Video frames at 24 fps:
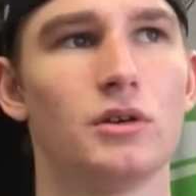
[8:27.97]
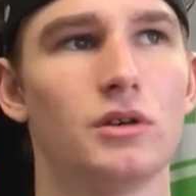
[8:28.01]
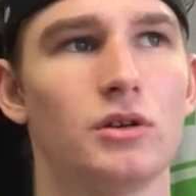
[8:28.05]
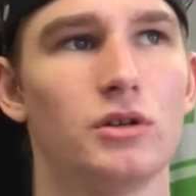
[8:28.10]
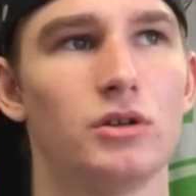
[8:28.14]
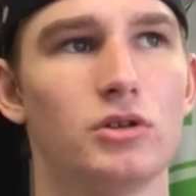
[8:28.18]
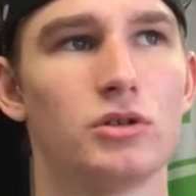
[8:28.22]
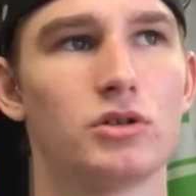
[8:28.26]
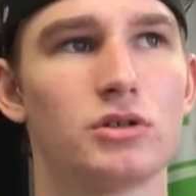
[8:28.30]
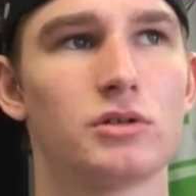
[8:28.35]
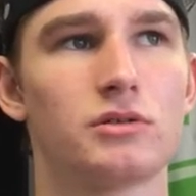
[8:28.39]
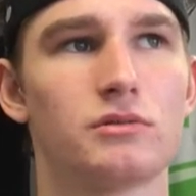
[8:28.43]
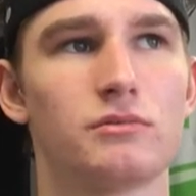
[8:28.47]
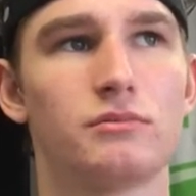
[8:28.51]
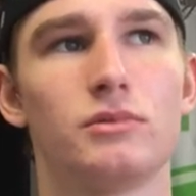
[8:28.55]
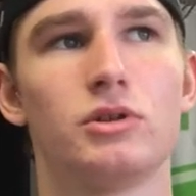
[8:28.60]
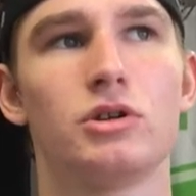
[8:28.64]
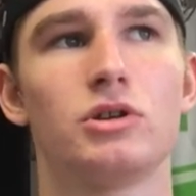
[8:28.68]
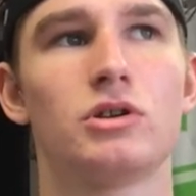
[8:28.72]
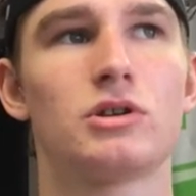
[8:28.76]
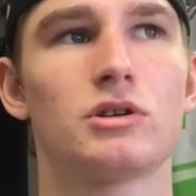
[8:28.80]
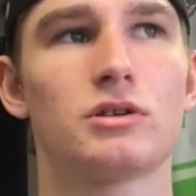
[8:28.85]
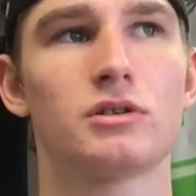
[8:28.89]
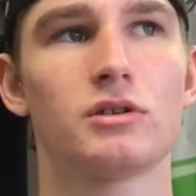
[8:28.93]
you just
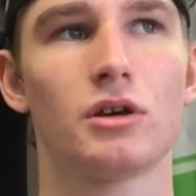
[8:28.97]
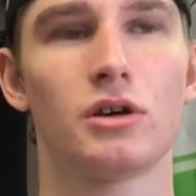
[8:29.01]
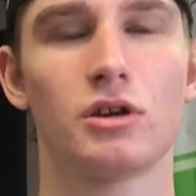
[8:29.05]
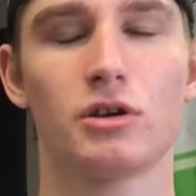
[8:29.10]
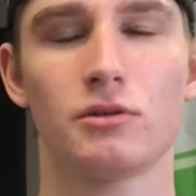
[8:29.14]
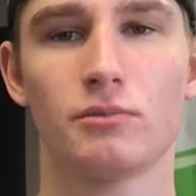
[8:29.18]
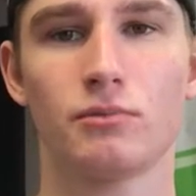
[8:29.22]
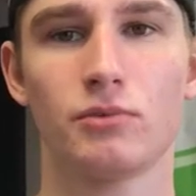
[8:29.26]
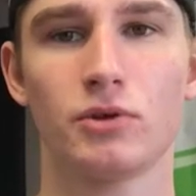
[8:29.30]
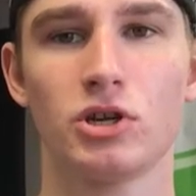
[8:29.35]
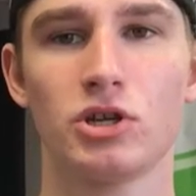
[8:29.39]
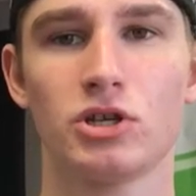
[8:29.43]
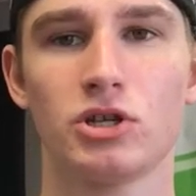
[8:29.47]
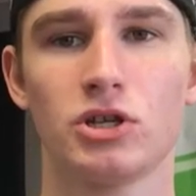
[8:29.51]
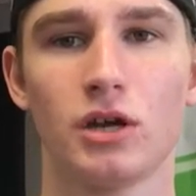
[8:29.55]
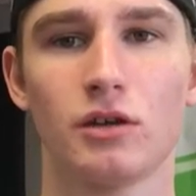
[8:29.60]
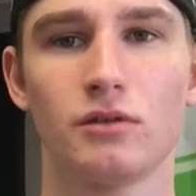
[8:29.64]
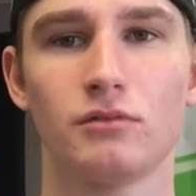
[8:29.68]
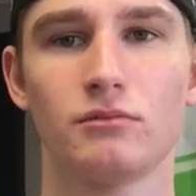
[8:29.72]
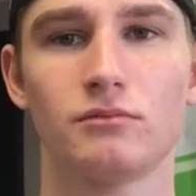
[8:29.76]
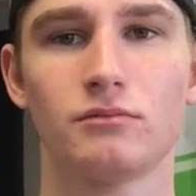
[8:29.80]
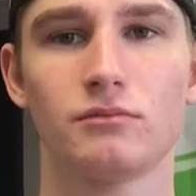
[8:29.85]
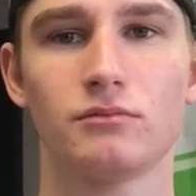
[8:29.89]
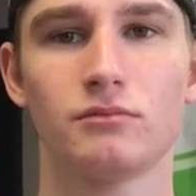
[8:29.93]
you just
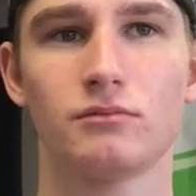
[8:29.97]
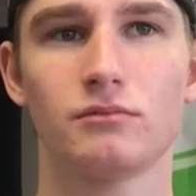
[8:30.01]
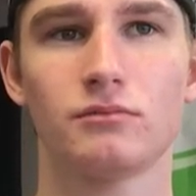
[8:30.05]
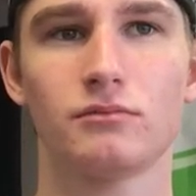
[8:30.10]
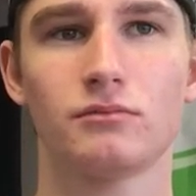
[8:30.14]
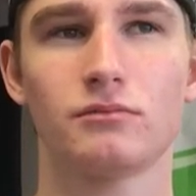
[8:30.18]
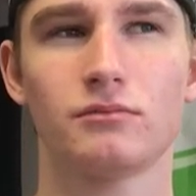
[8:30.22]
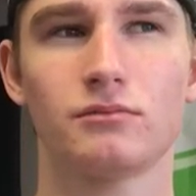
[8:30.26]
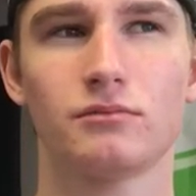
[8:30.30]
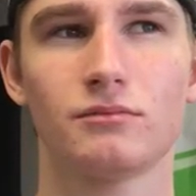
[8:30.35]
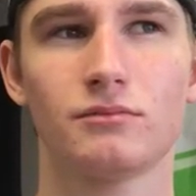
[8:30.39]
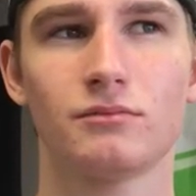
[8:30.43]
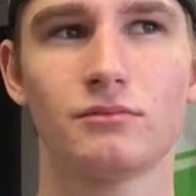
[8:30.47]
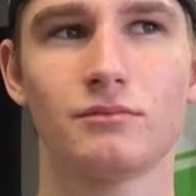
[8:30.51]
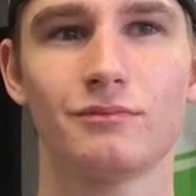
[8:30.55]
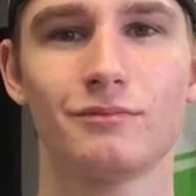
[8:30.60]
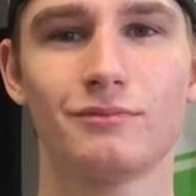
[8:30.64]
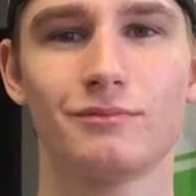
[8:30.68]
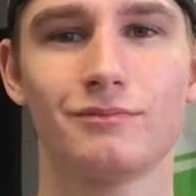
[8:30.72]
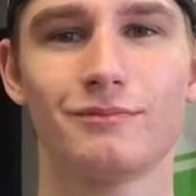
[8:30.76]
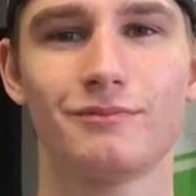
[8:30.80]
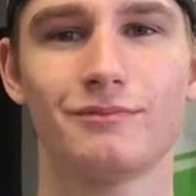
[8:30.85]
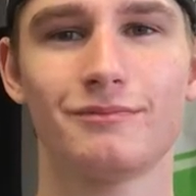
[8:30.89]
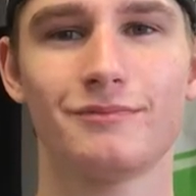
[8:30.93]
unappreciate.
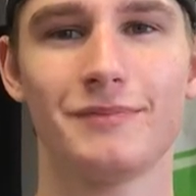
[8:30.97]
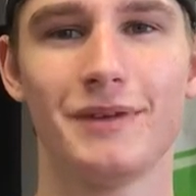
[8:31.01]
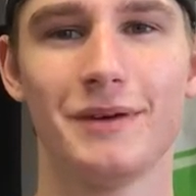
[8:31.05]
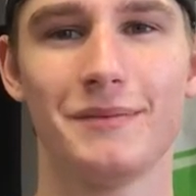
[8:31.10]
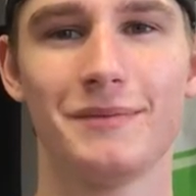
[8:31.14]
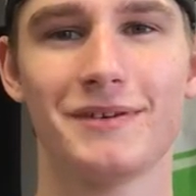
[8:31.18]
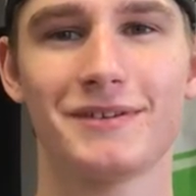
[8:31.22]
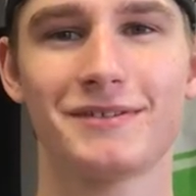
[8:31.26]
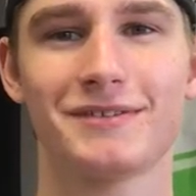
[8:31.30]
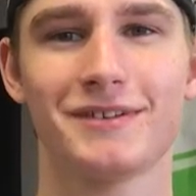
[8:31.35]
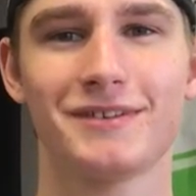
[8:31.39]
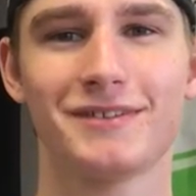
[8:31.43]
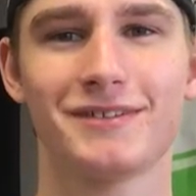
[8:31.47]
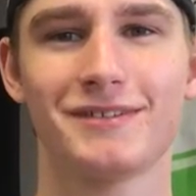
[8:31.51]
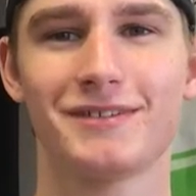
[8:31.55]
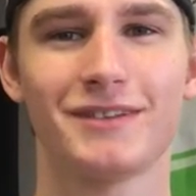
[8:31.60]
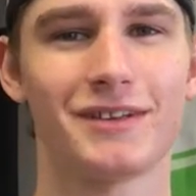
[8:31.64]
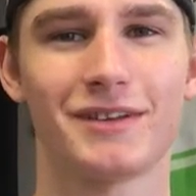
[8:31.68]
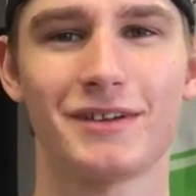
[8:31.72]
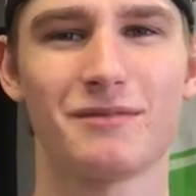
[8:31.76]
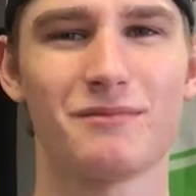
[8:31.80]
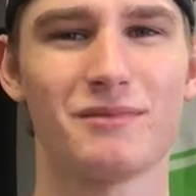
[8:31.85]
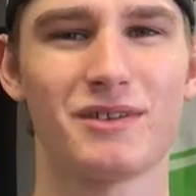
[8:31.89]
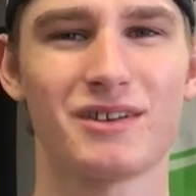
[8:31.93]
That makes sense now
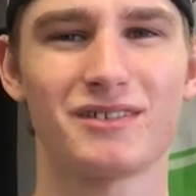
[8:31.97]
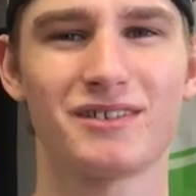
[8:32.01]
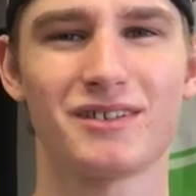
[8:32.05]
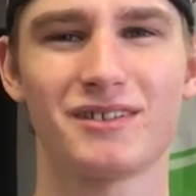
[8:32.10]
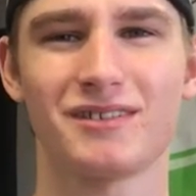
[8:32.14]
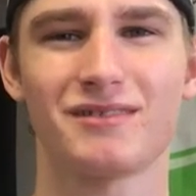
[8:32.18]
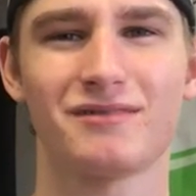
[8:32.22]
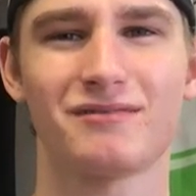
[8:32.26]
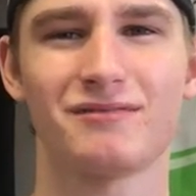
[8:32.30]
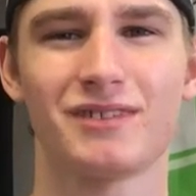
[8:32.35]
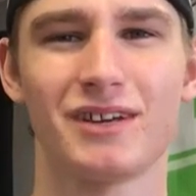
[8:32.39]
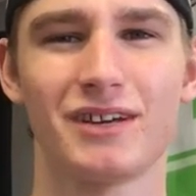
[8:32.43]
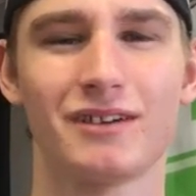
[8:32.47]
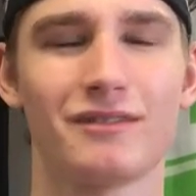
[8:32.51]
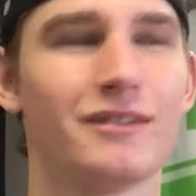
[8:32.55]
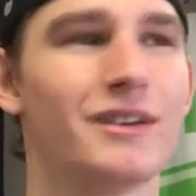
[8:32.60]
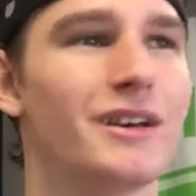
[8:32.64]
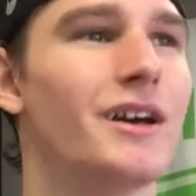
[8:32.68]
that it makes sense. Yeah.